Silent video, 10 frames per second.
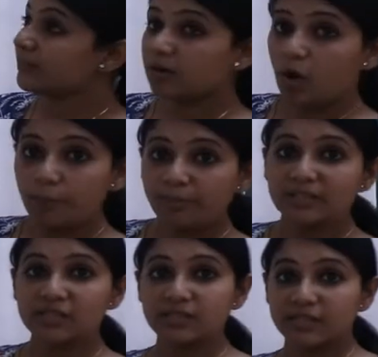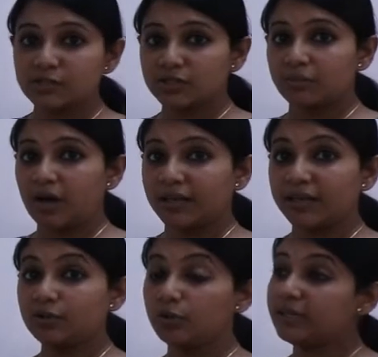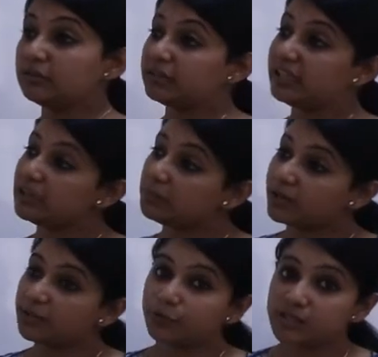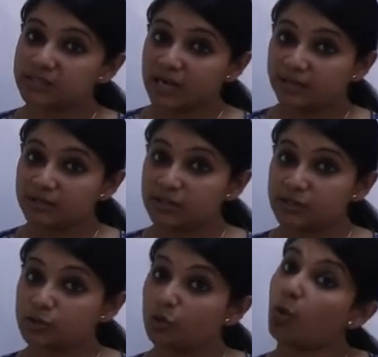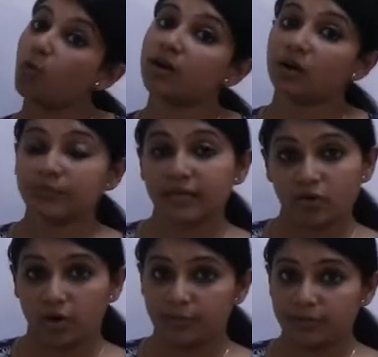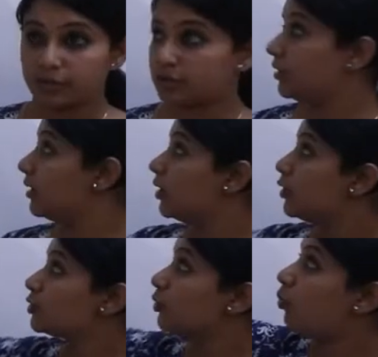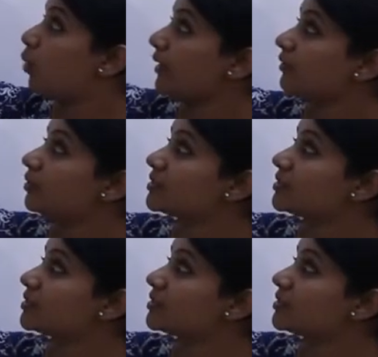the competition is into the market, you need to think about different strategies to overcome that competition. So one of those